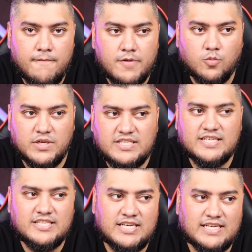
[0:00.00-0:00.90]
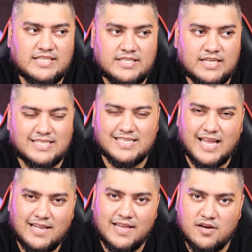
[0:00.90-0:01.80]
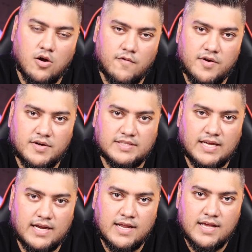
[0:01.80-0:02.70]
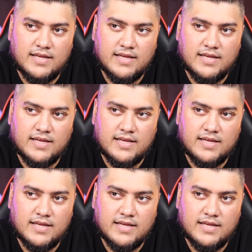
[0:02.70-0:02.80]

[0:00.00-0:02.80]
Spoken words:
which suggests a slightly curvier design.